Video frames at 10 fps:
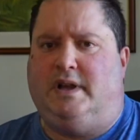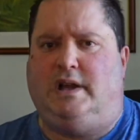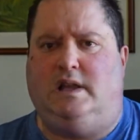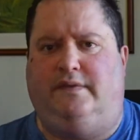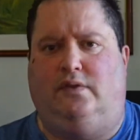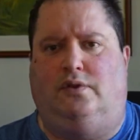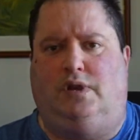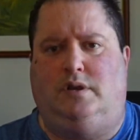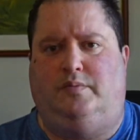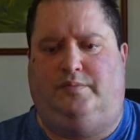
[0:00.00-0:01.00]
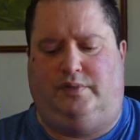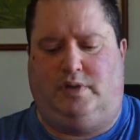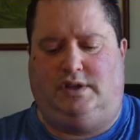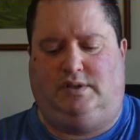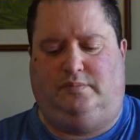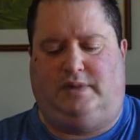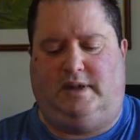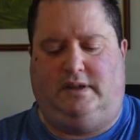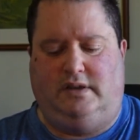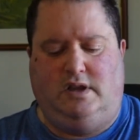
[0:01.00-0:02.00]
if you want a price
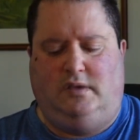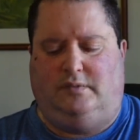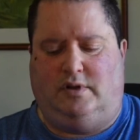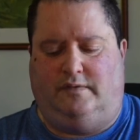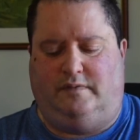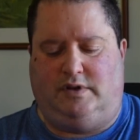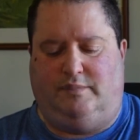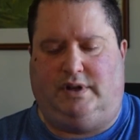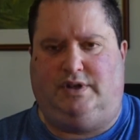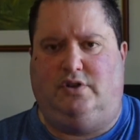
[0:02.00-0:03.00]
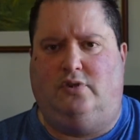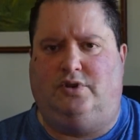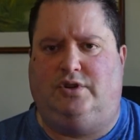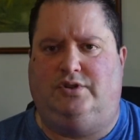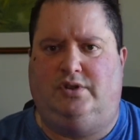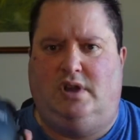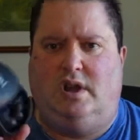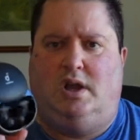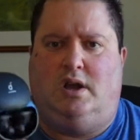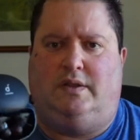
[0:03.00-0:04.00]
bracket of budget conscious,
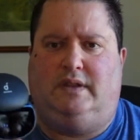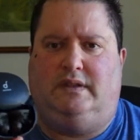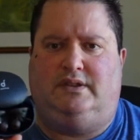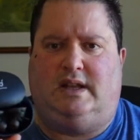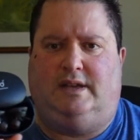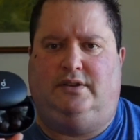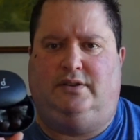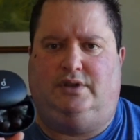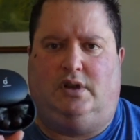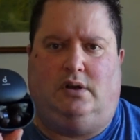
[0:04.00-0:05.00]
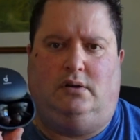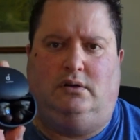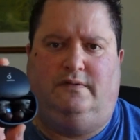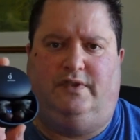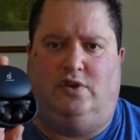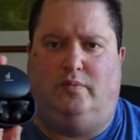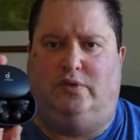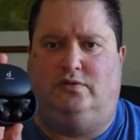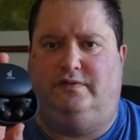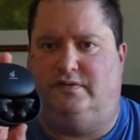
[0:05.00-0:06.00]
I think these Ankers are
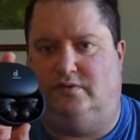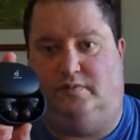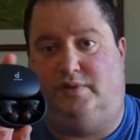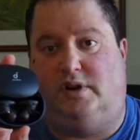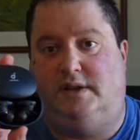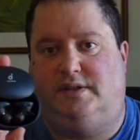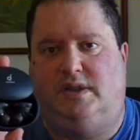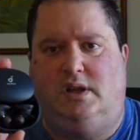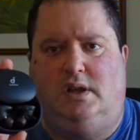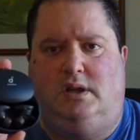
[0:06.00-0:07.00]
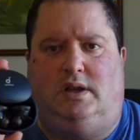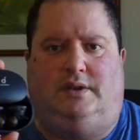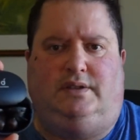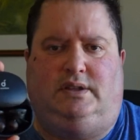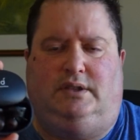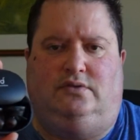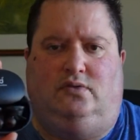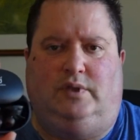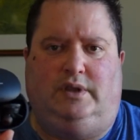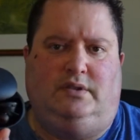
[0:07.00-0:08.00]
phenomenal for the price. So that
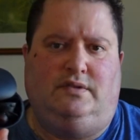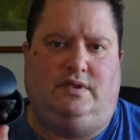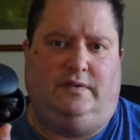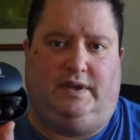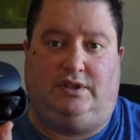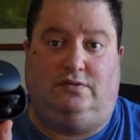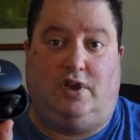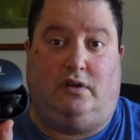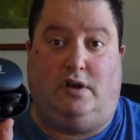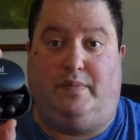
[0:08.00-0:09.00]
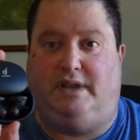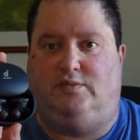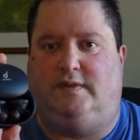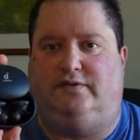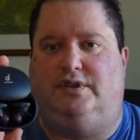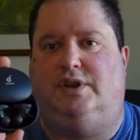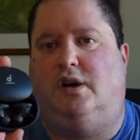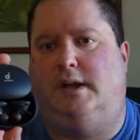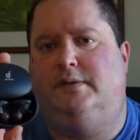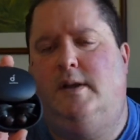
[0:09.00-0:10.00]
normally official RRP is 139,